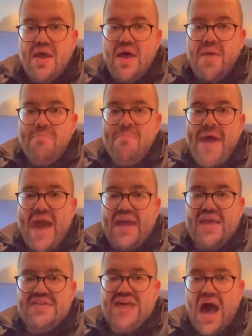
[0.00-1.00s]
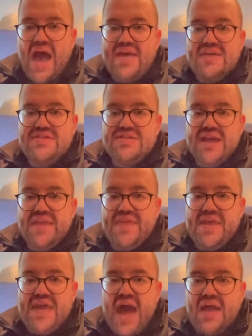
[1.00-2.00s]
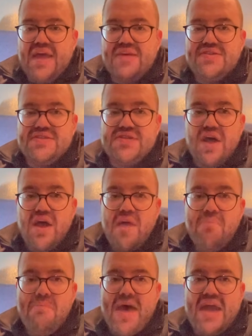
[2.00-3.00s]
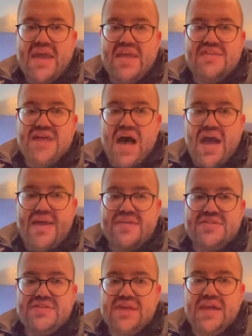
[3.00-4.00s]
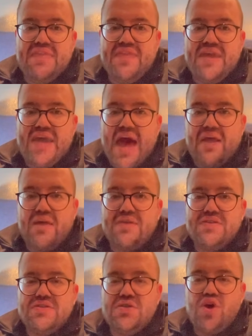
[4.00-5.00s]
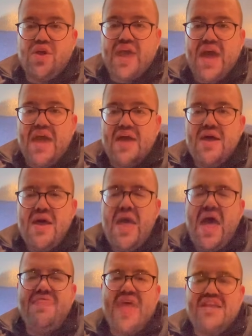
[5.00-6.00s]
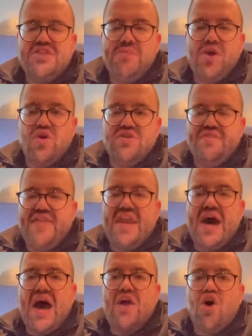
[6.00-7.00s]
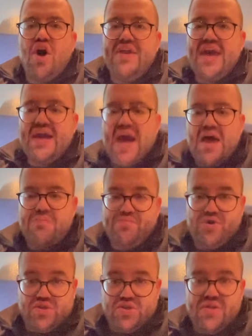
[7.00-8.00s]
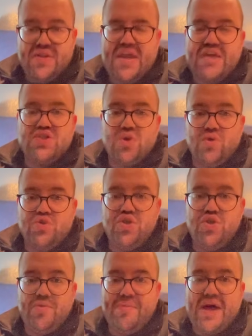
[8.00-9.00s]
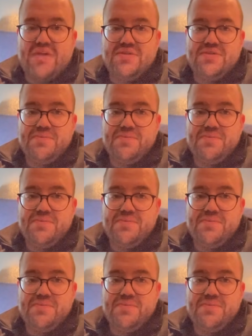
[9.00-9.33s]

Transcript: MAC is highest in the youngest, MAC is highest in the youngest, okay? And that's because of that high cardiac output that I told you about.